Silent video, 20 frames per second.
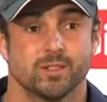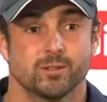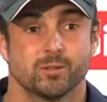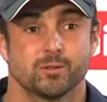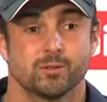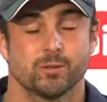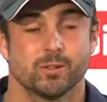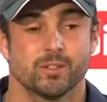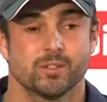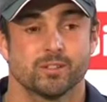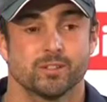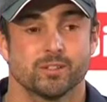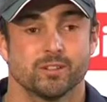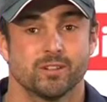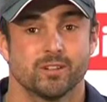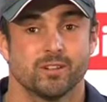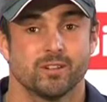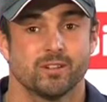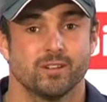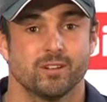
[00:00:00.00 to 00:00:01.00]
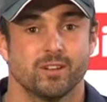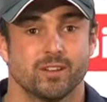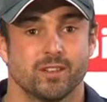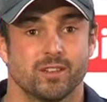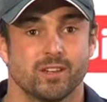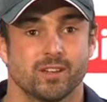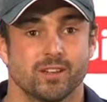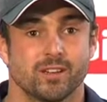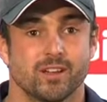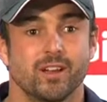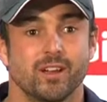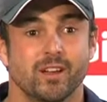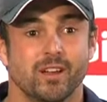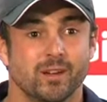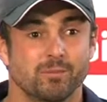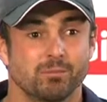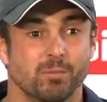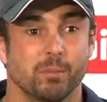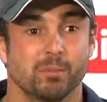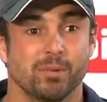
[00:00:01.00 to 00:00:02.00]
Good question. I think
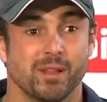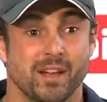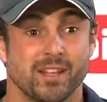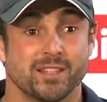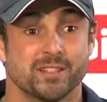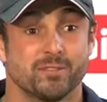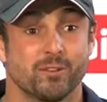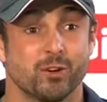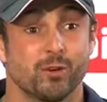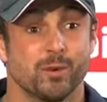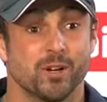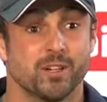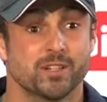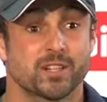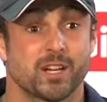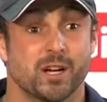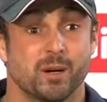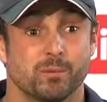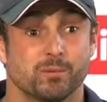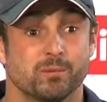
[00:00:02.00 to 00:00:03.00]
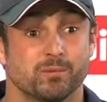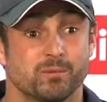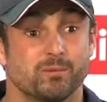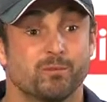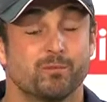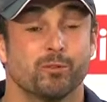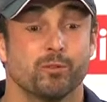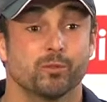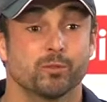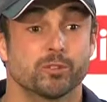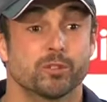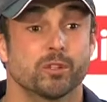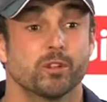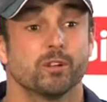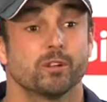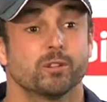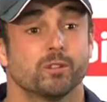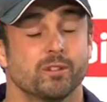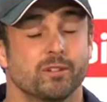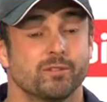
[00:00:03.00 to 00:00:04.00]
my plans have almost come full
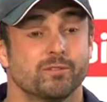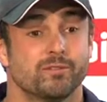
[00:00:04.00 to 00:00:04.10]
circle.